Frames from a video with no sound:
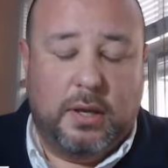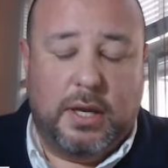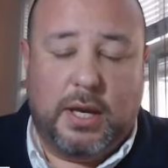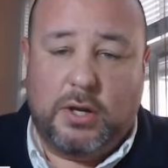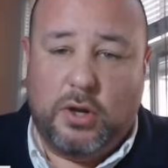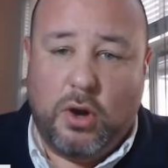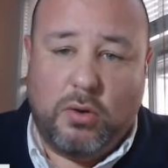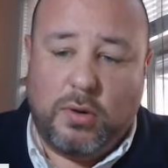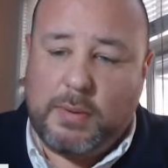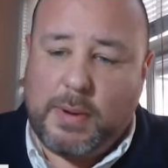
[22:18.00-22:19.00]
And I
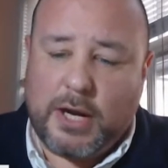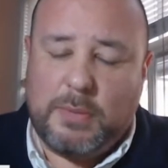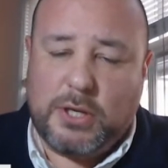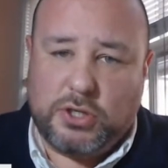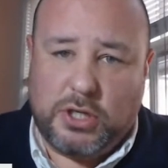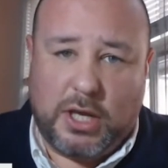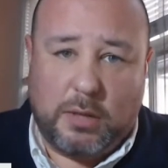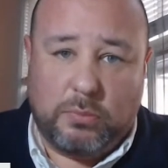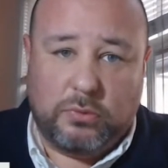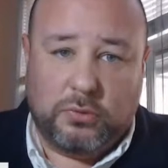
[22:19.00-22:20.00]
know, and I'm not going to mention
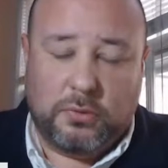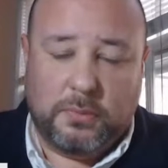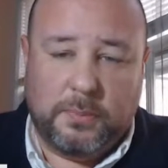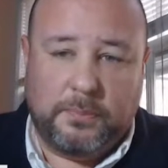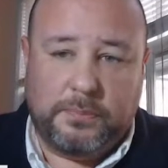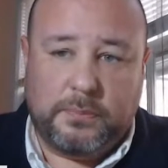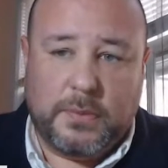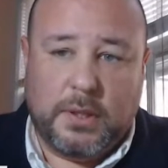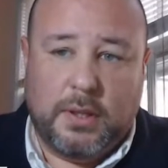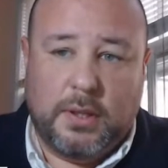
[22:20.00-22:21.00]
names,
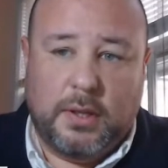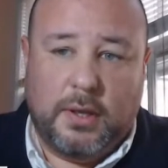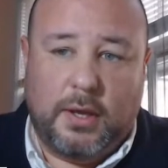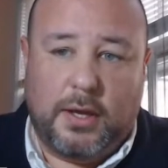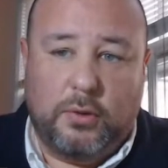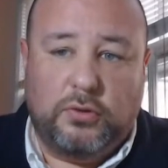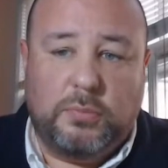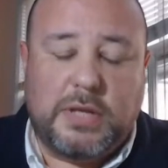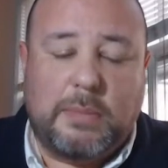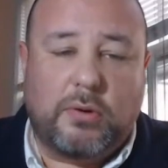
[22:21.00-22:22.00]
I know
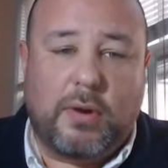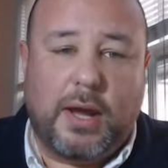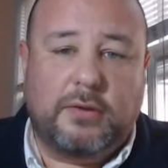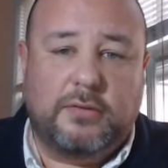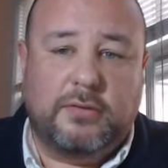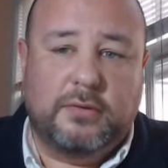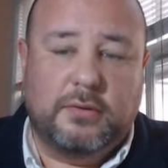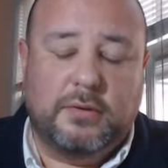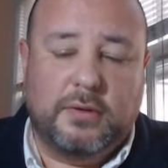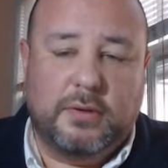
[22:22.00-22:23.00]
some Democrats
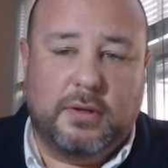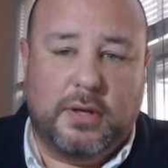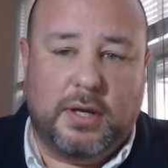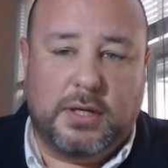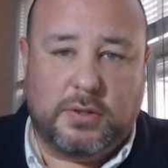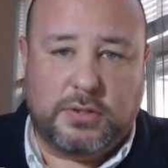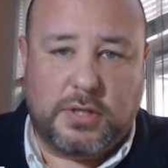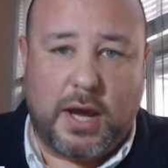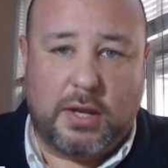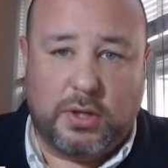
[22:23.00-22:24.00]
on the other
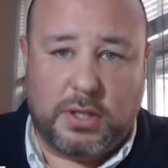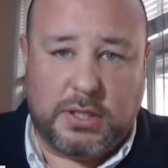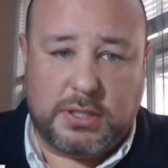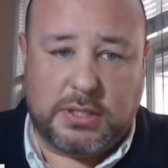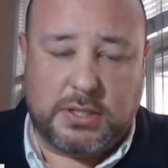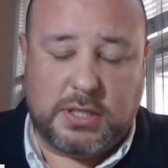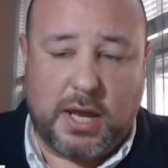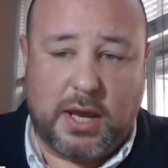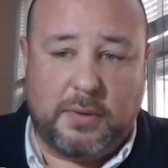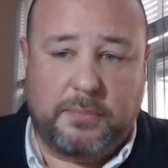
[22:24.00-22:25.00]
side look at this and
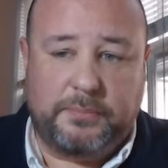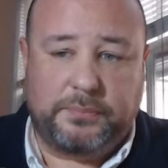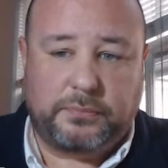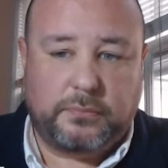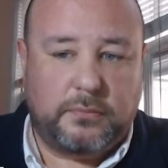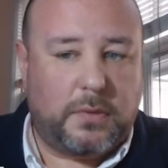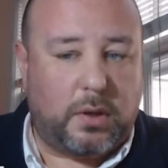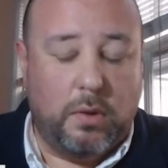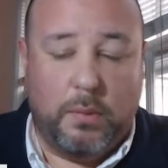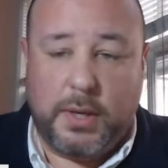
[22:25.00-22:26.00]
say,
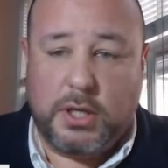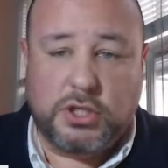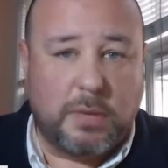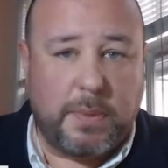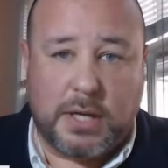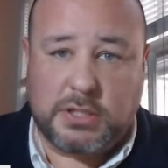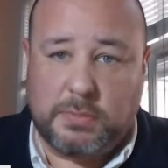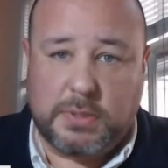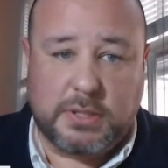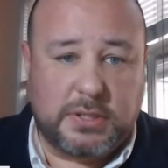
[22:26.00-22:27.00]
we could jump on
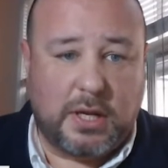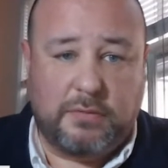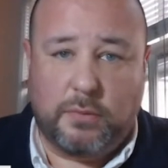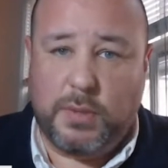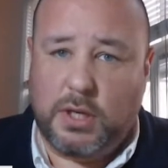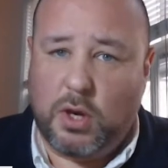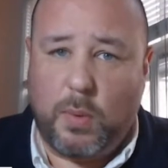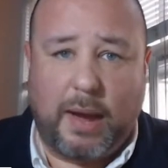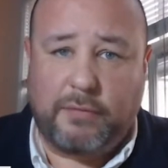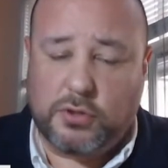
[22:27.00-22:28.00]
some of this stuff, or we can
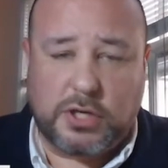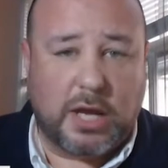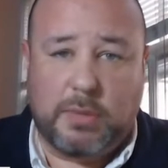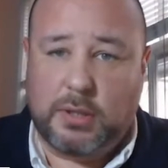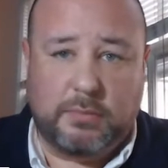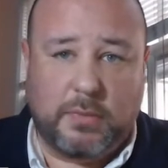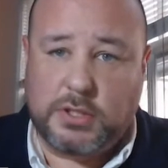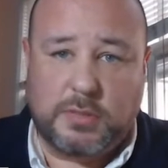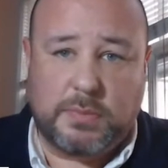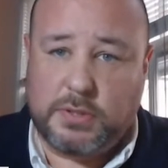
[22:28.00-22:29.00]
go after Jamie
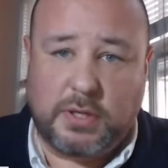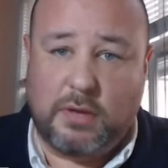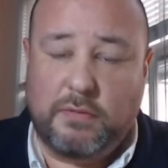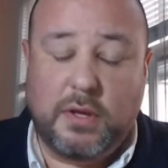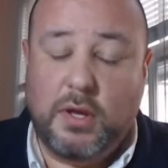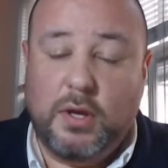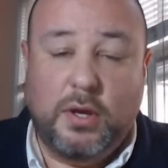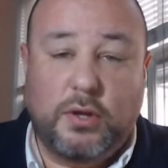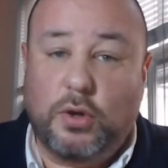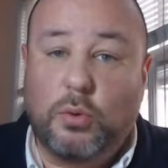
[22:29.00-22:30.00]
on some of this stuff.
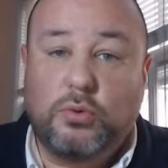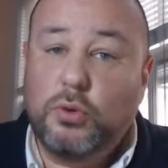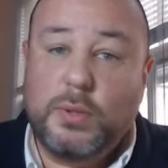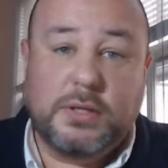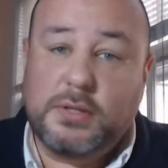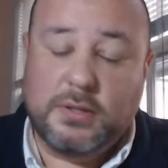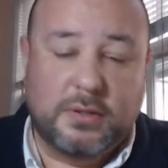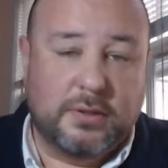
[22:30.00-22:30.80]
Don't do it.